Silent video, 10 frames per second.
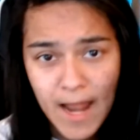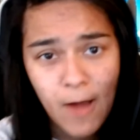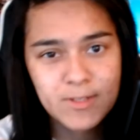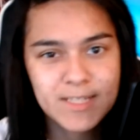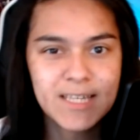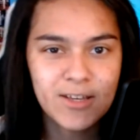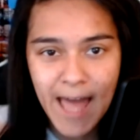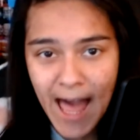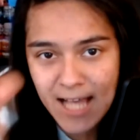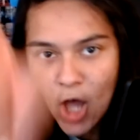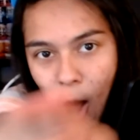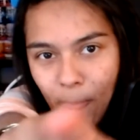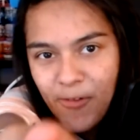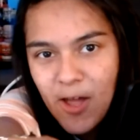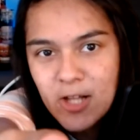I will see you guys
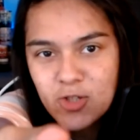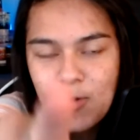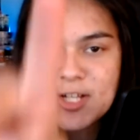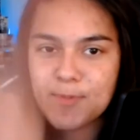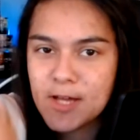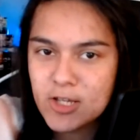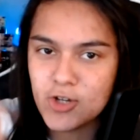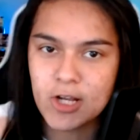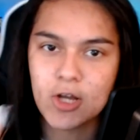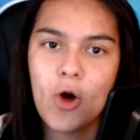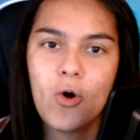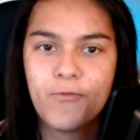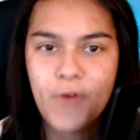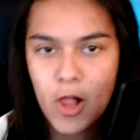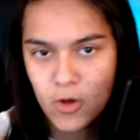hopefully on Twitch because you're going to go
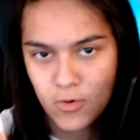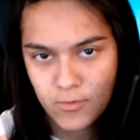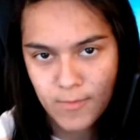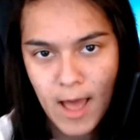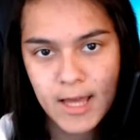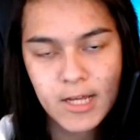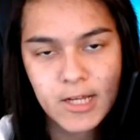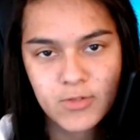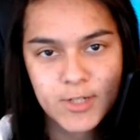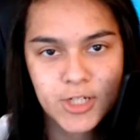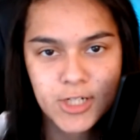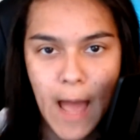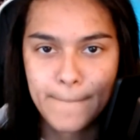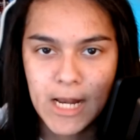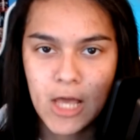follow my Twitch
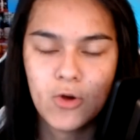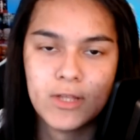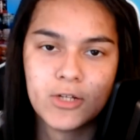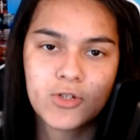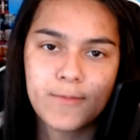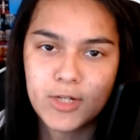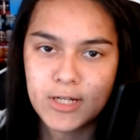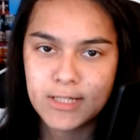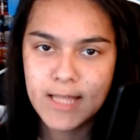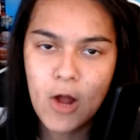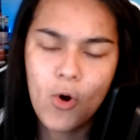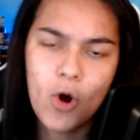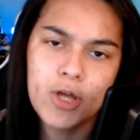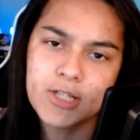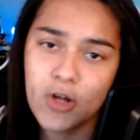down below. The description is there. Or
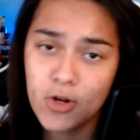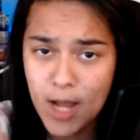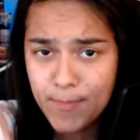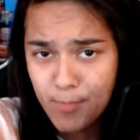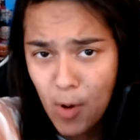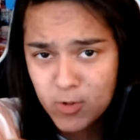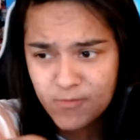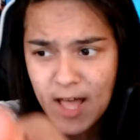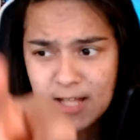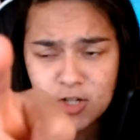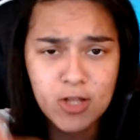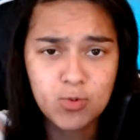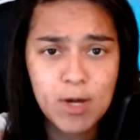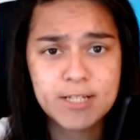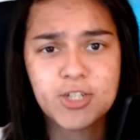you can search up Puma's Revenge on
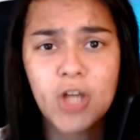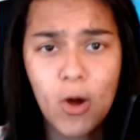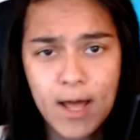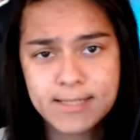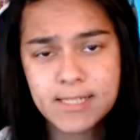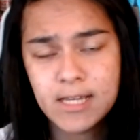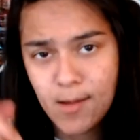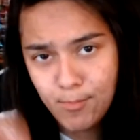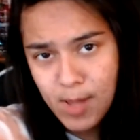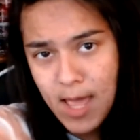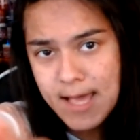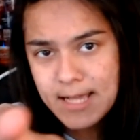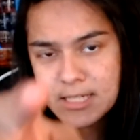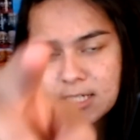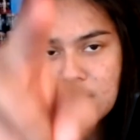Twitch. Do it,
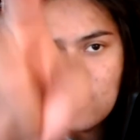please.